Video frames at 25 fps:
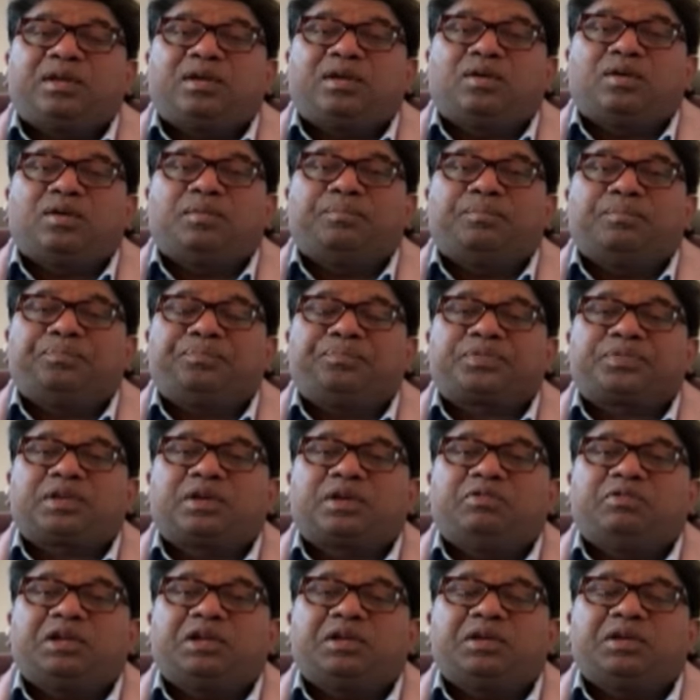you know,
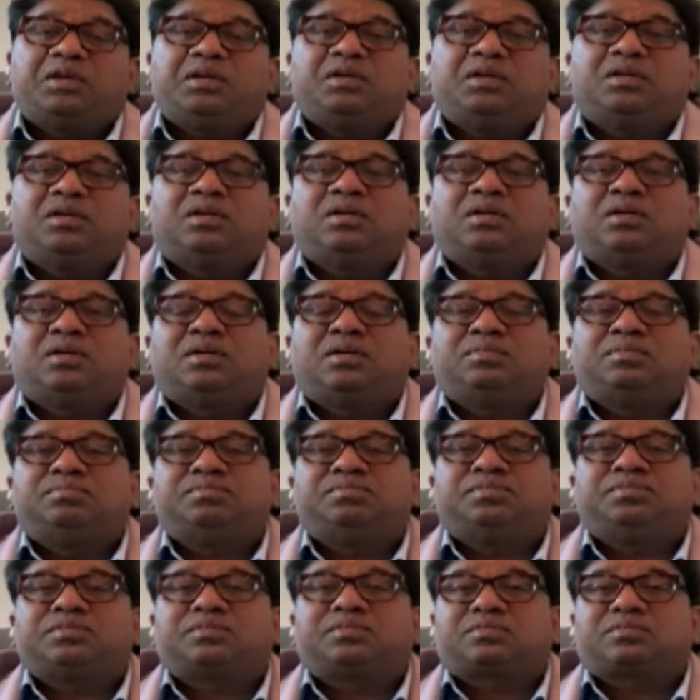very,
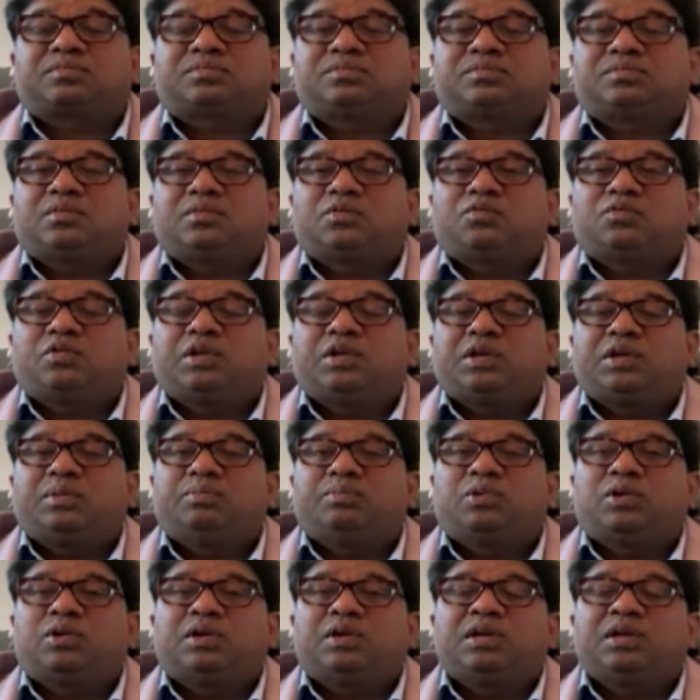very
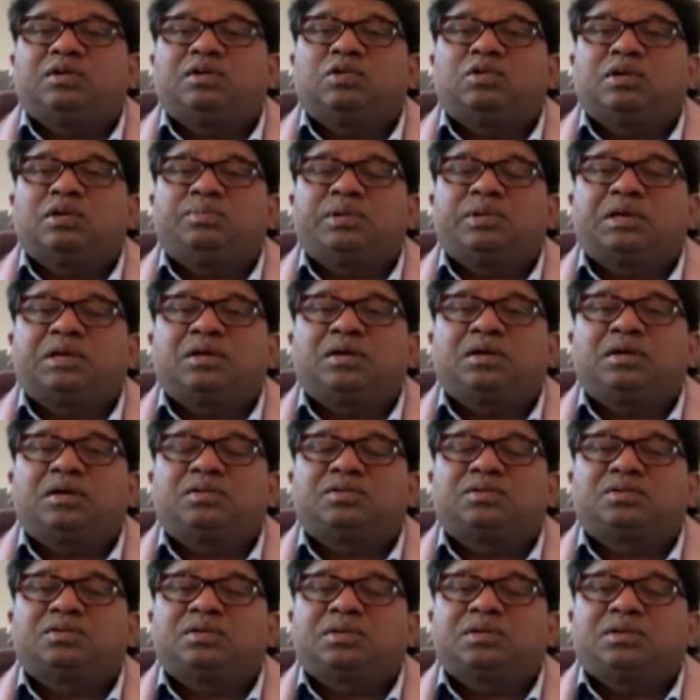important one,
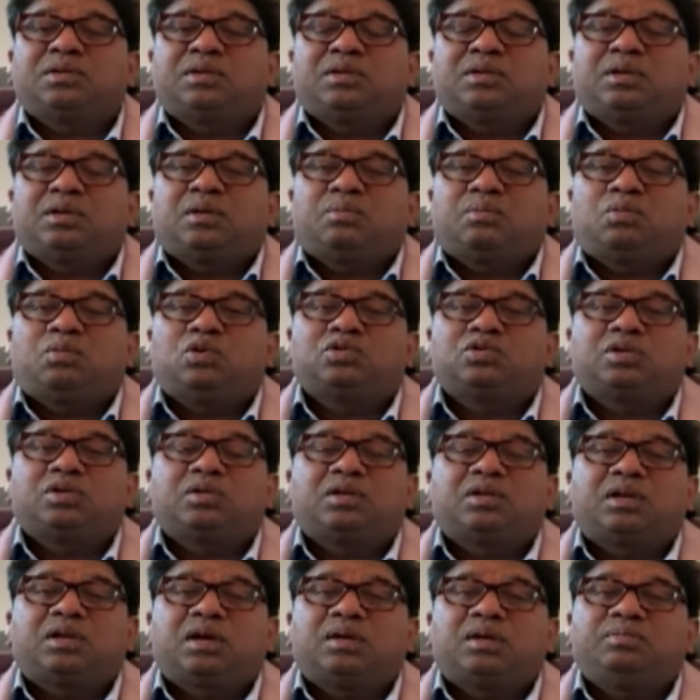because most
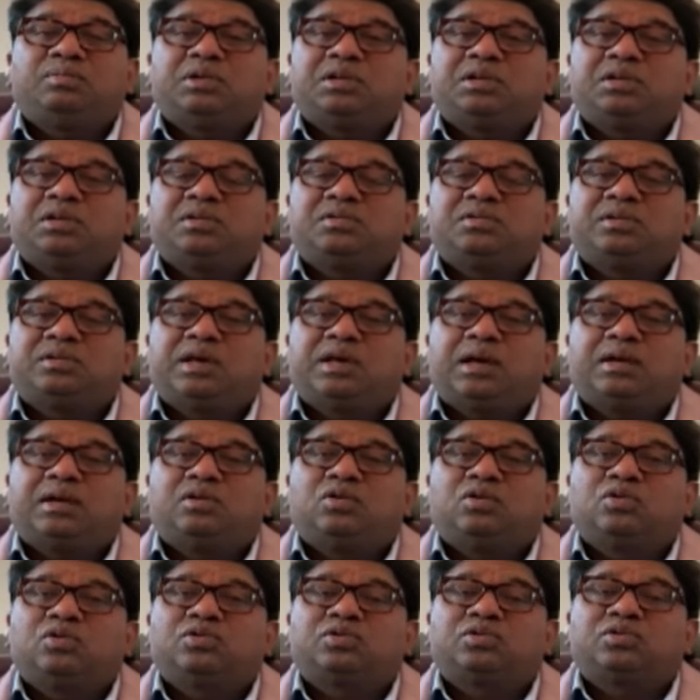of the time it is
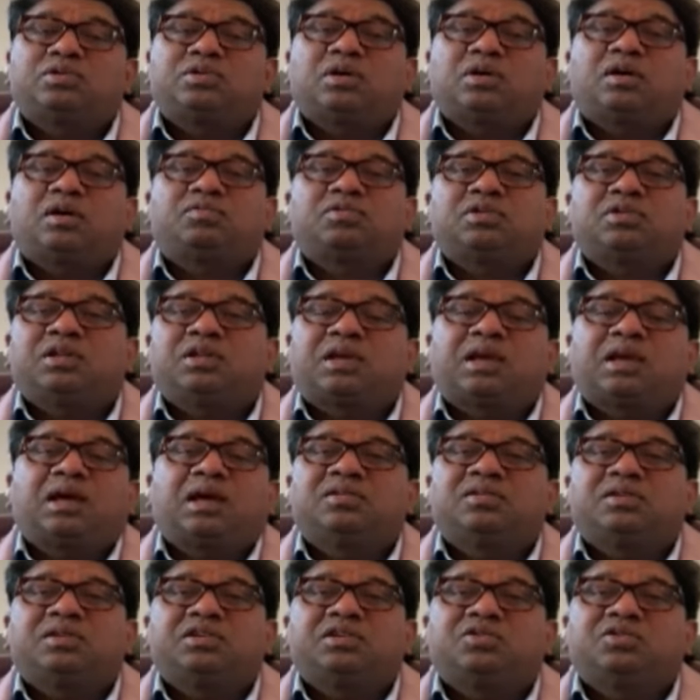diagnosed after the
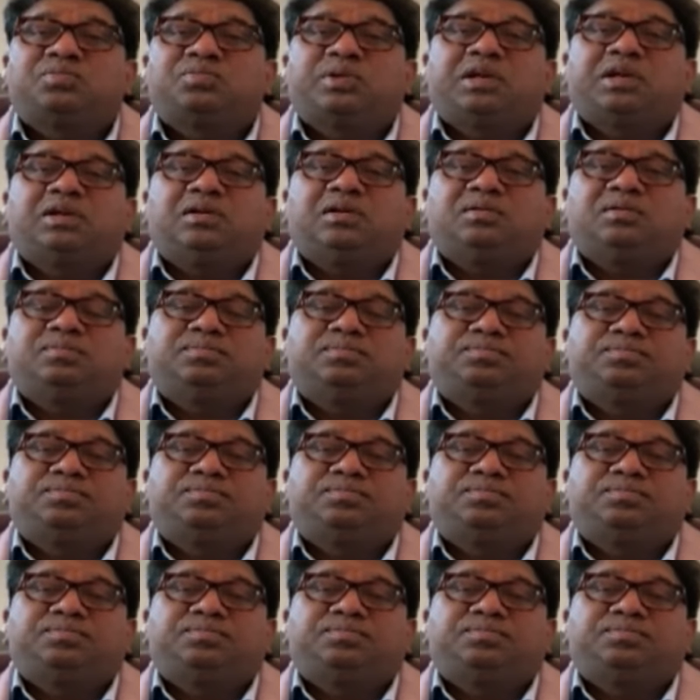cancer is spread.